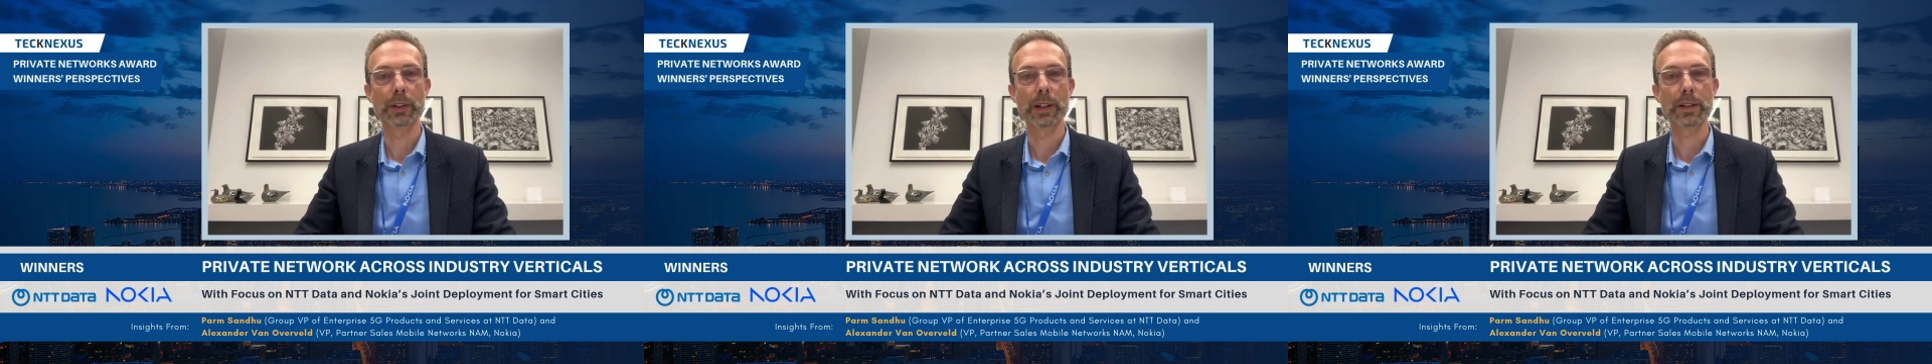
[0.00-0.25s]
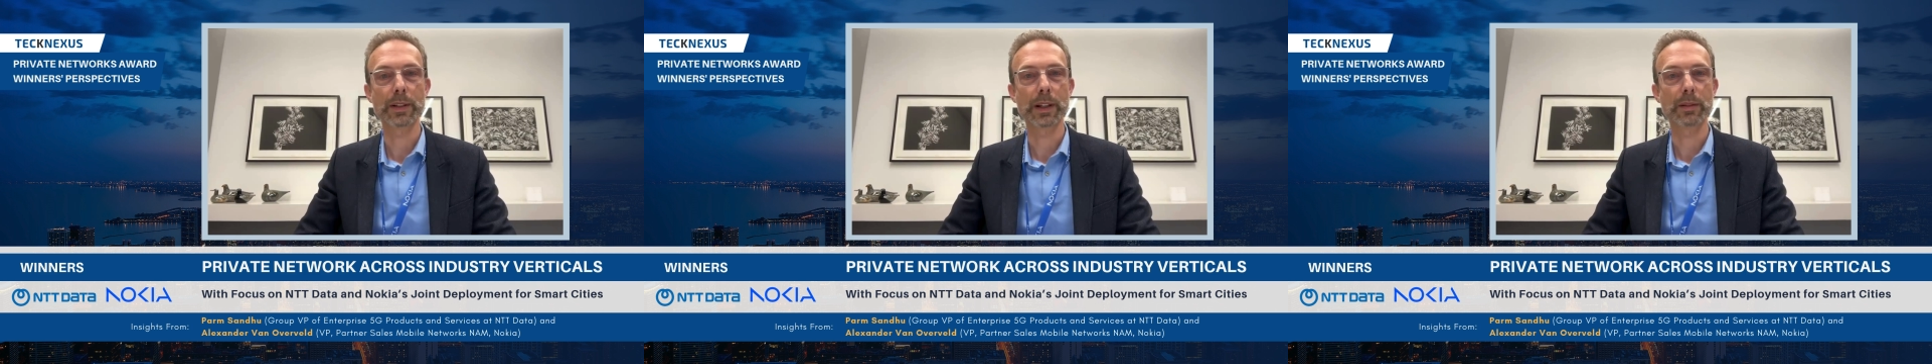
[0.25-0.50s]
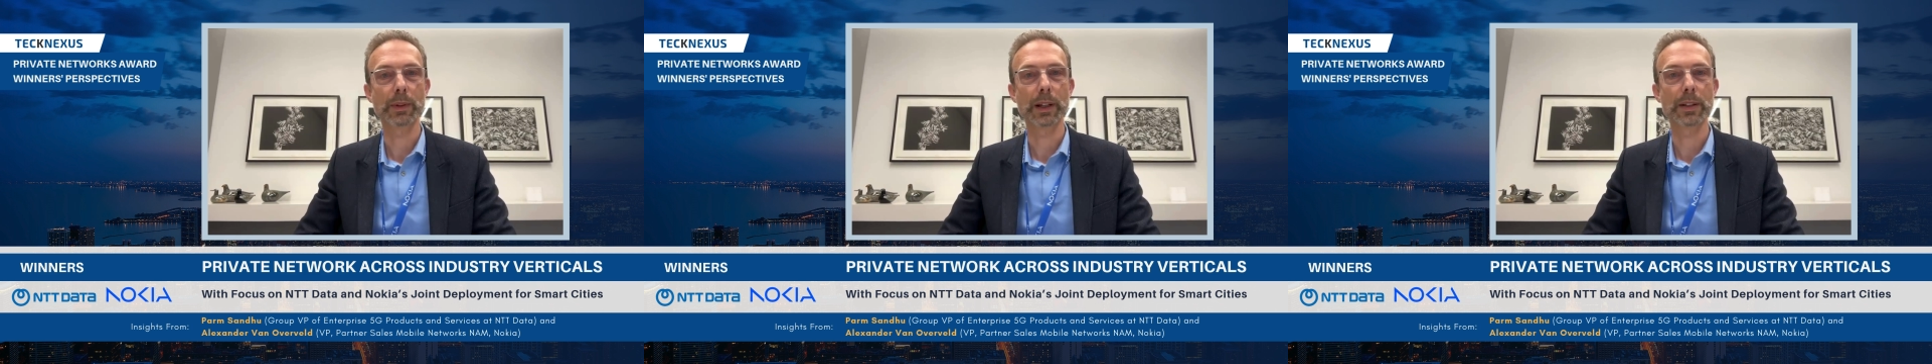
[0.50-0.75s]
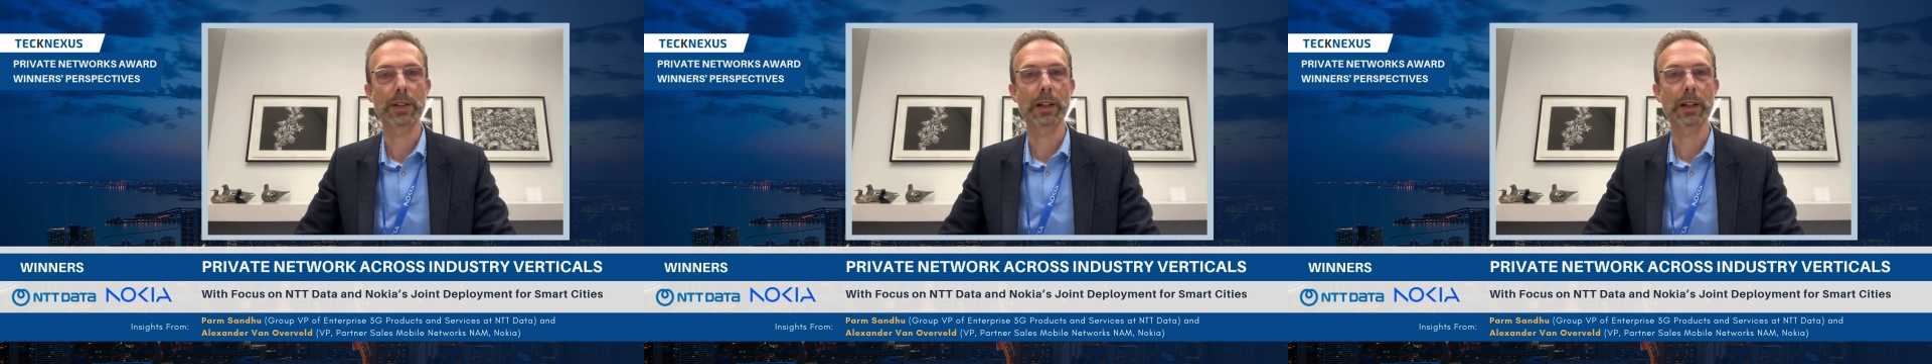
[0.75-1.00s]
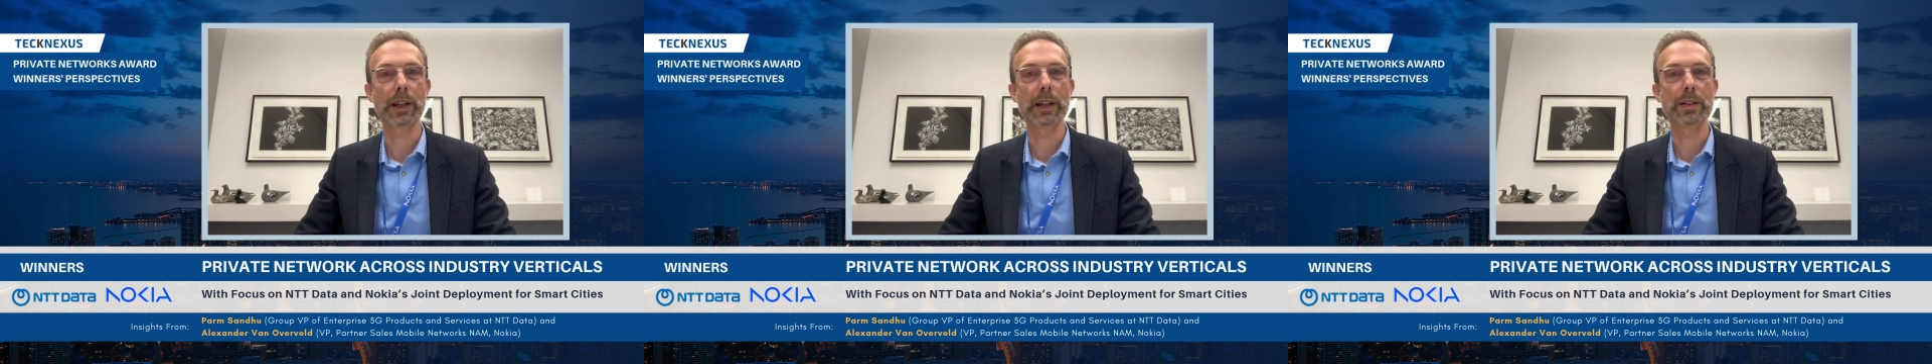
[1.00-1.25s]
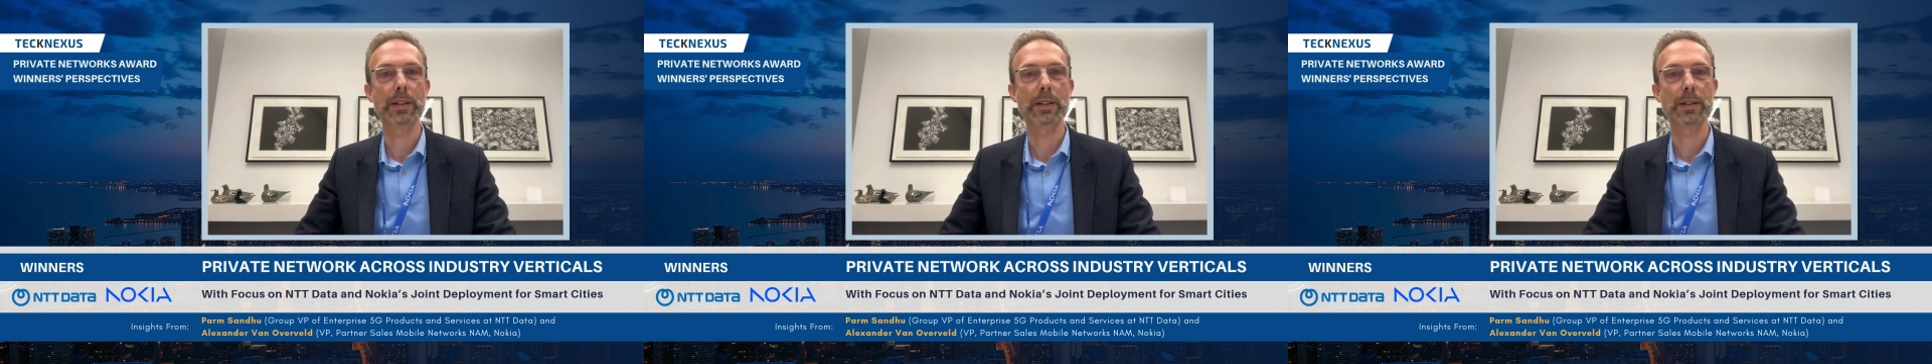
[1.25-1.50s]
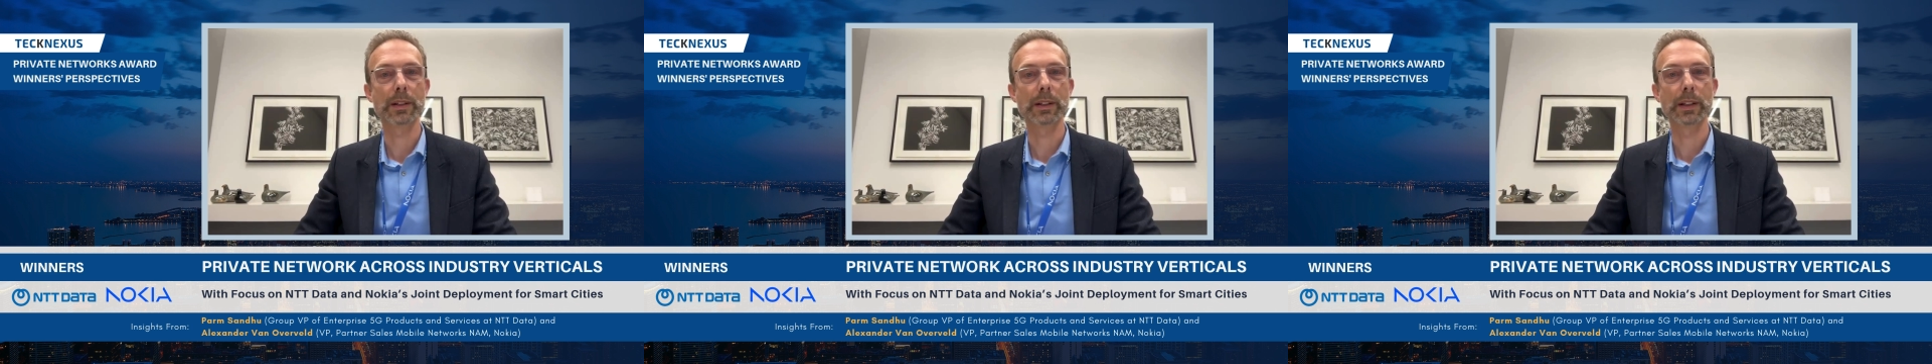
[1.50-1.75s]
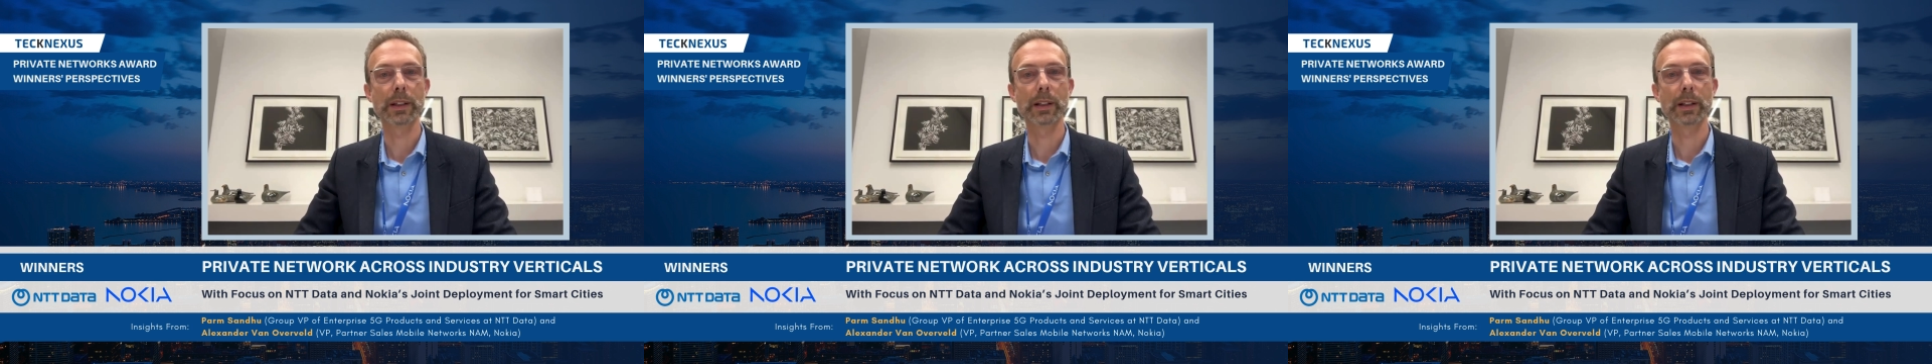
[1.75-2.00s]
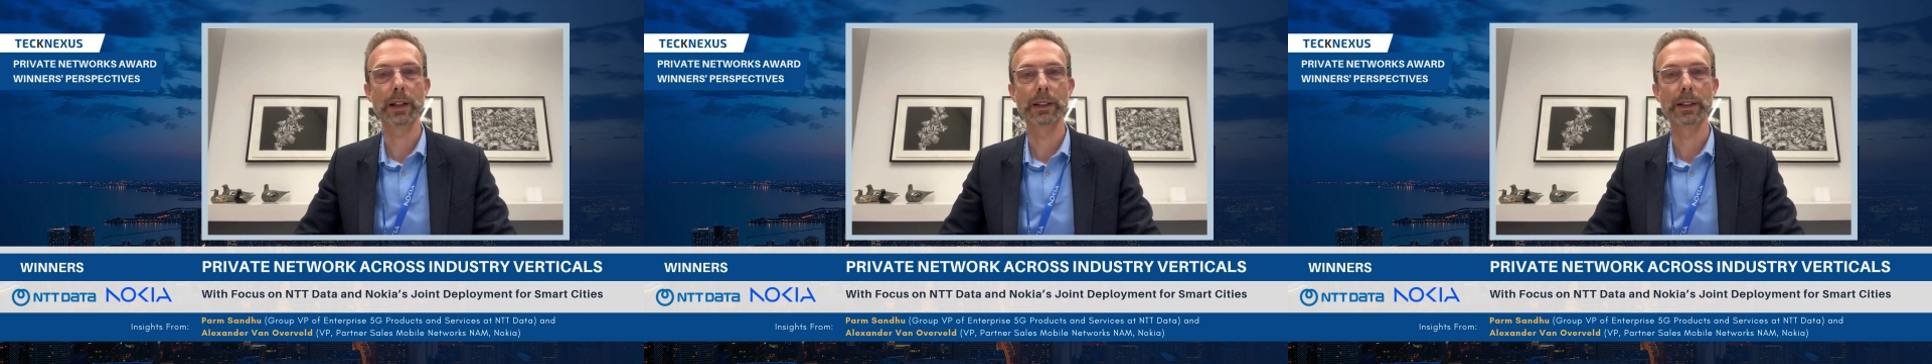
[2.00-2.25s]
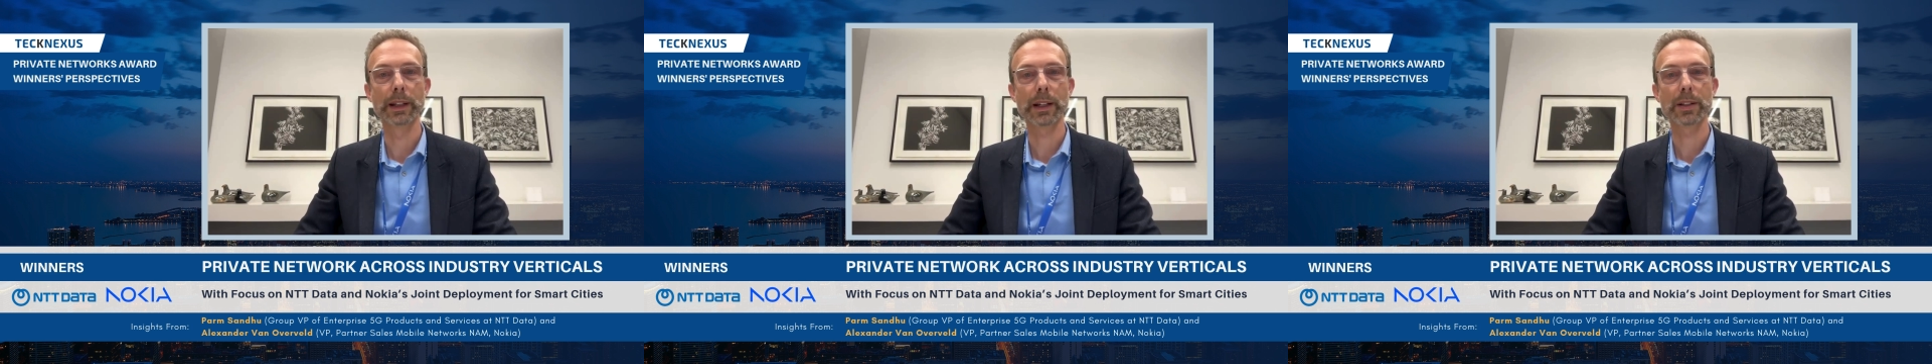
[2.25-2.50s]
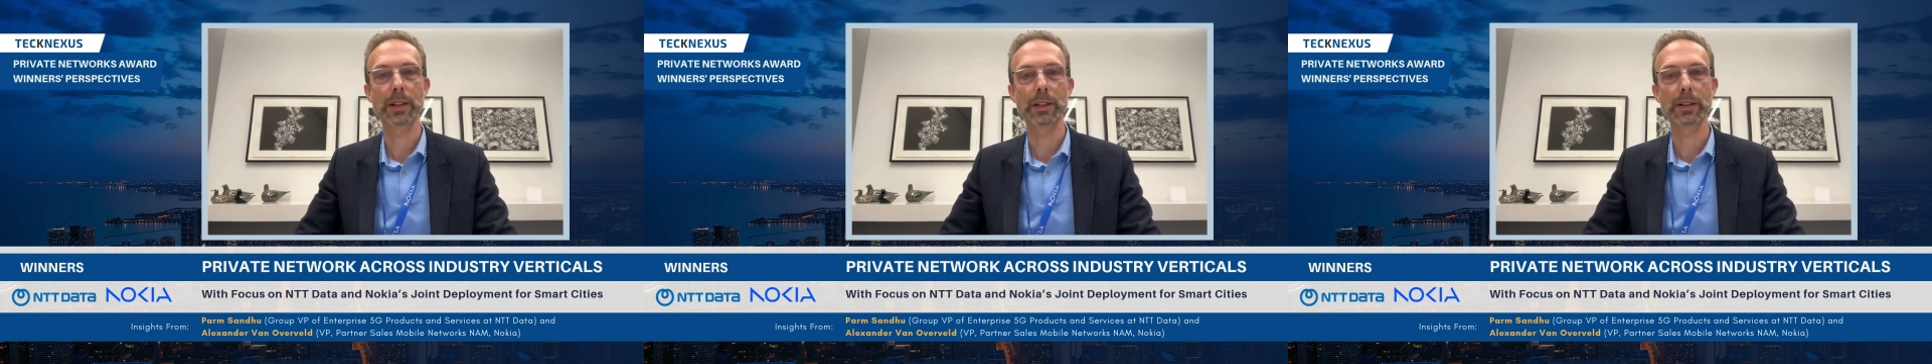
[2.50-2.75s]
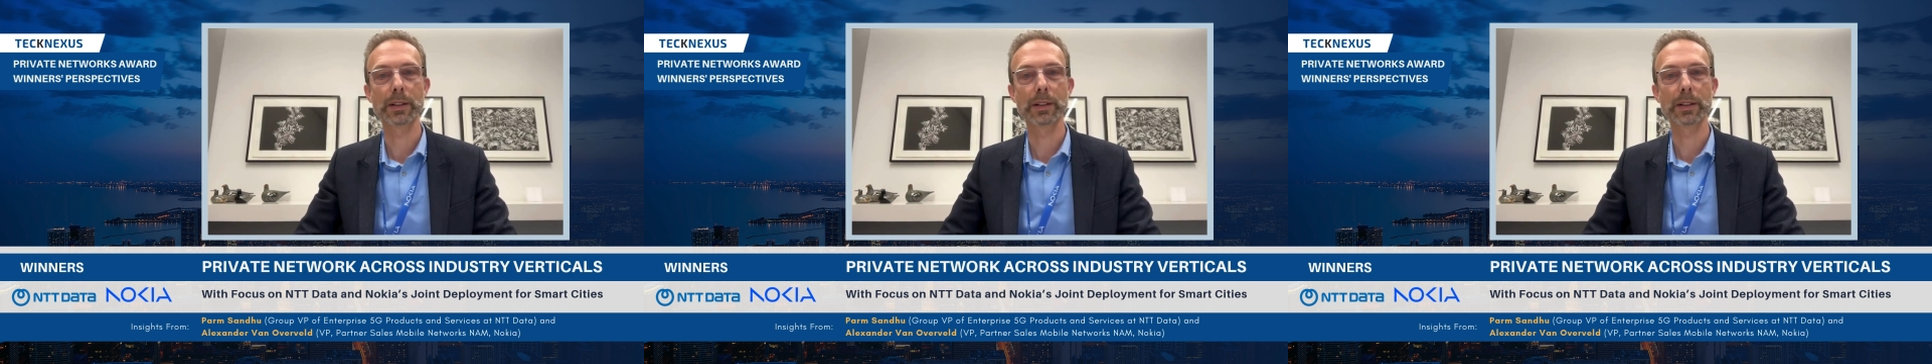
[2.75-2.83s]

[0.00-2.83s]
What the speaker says: this as well as other cases in the next